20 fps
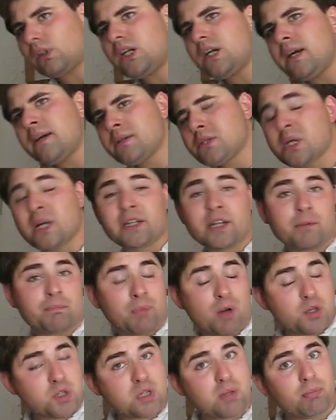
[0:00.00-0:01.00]
It's not yet
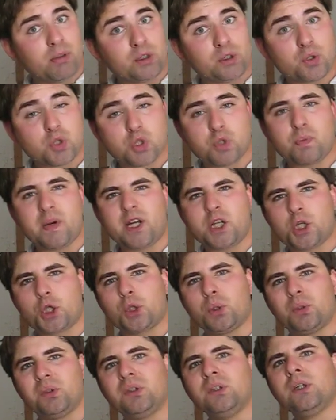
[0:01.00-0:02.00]
possible to switch
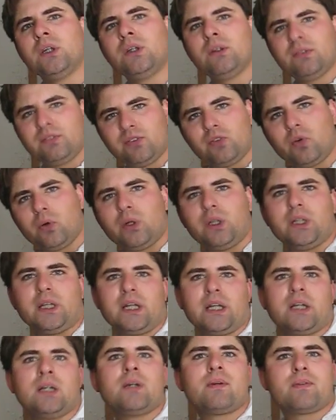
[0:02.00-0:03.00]
to
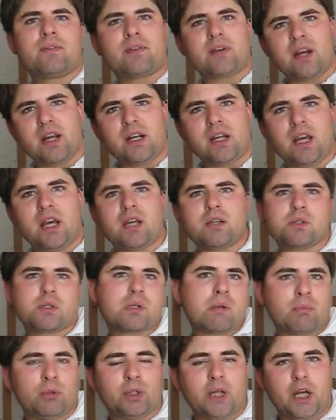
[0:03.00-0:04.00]
fully 3D
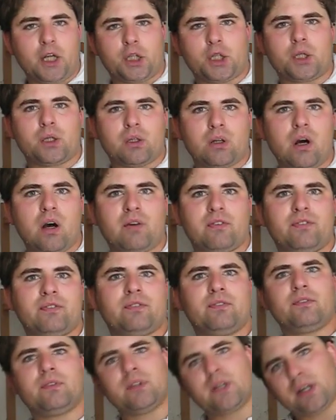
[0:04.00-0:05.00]
simulation of
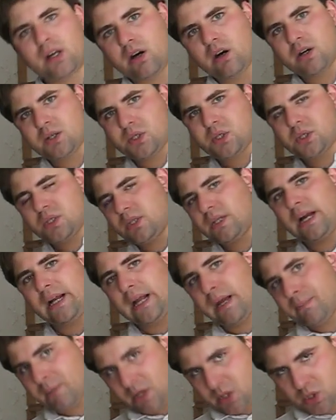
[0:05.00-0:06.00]
the car's
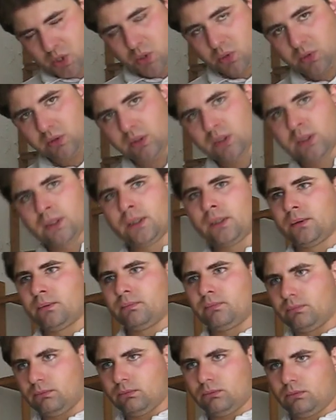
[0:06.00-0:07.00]
dynamics to
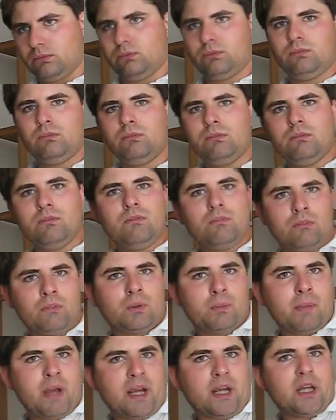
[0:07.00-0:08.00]

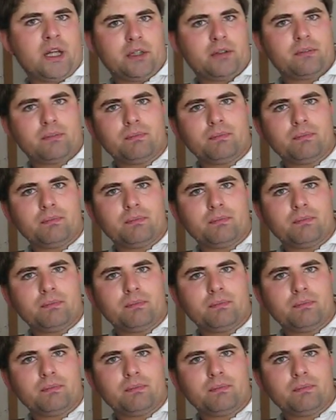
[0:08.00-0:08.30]
make it